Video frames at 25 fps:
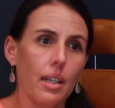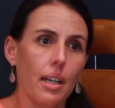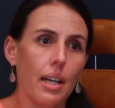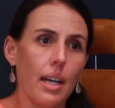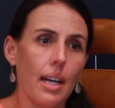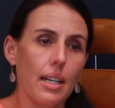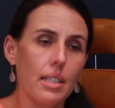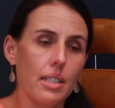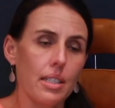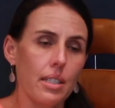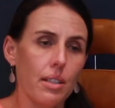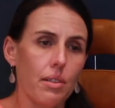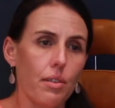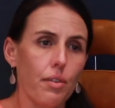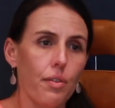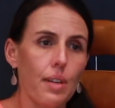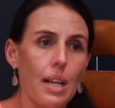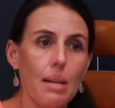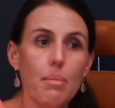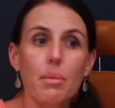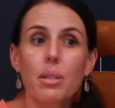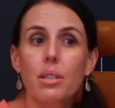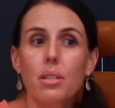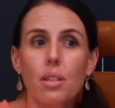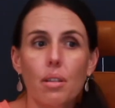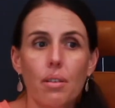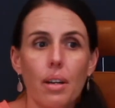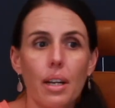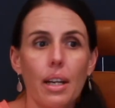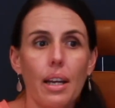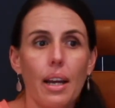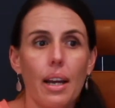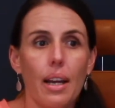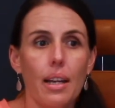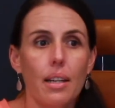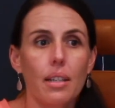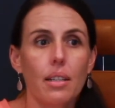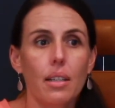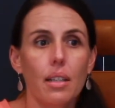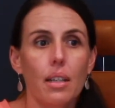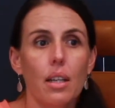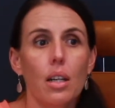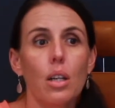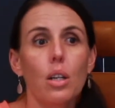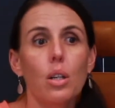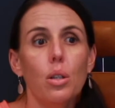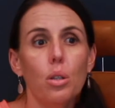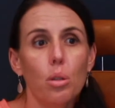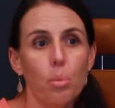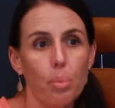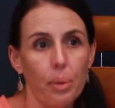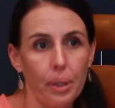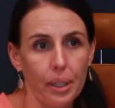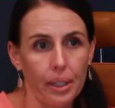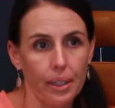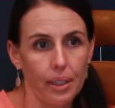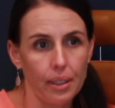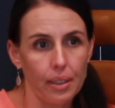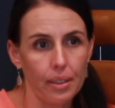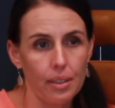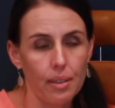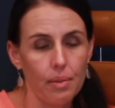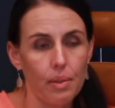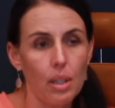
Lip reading: an anti-inflammatory, and a lubricant.